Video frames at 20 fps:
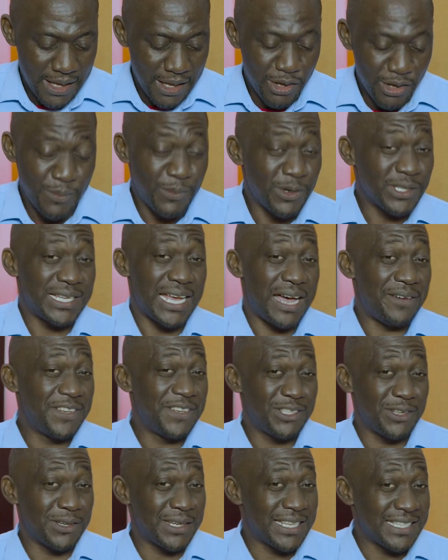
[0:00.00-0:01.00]
You must have
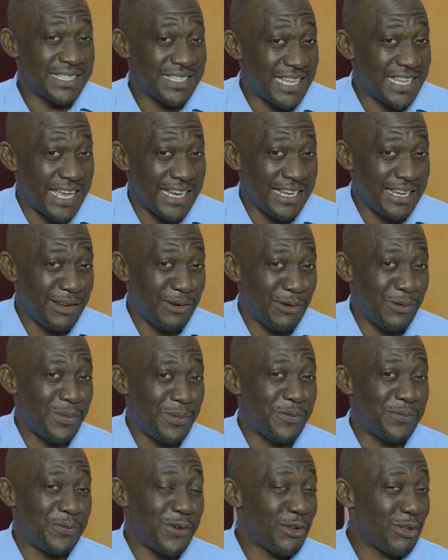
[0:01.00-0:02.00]
this understanding,
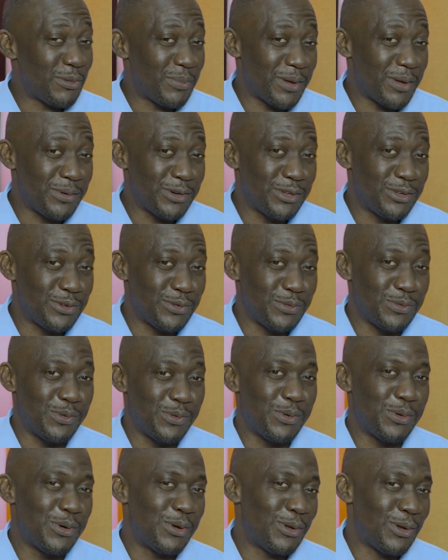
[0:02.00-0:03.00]
before you be able to
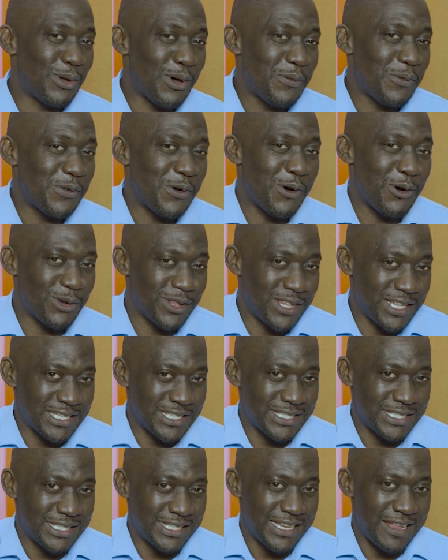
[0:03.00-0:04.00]
love
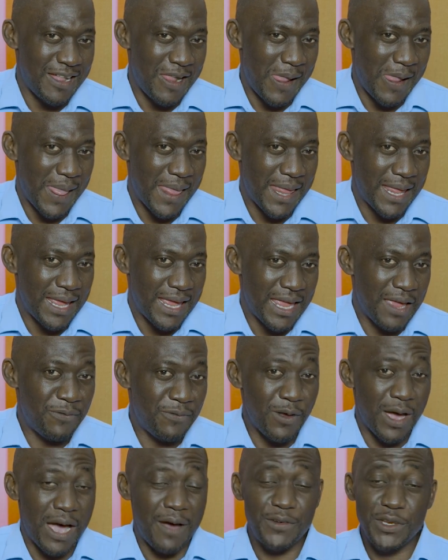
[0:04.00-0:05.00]
others. If
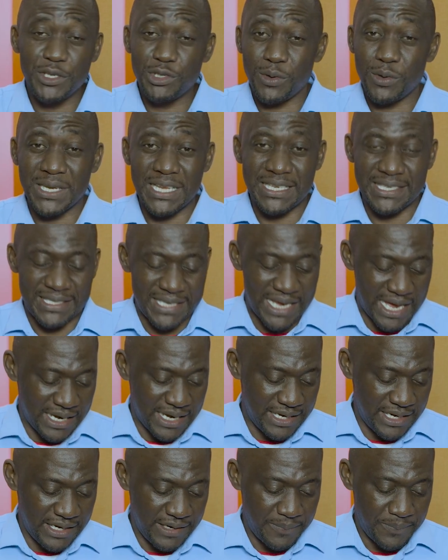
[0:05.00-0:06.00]
you have this
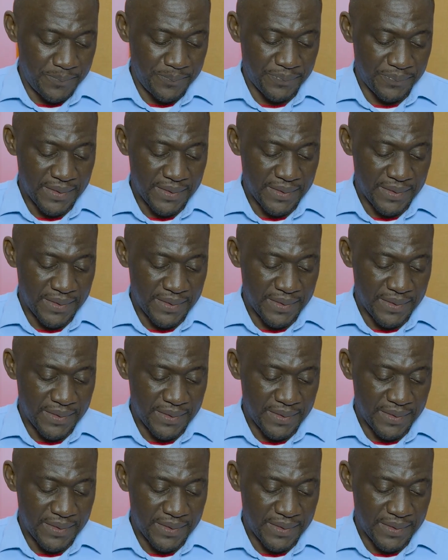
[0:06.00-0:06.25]
understanding,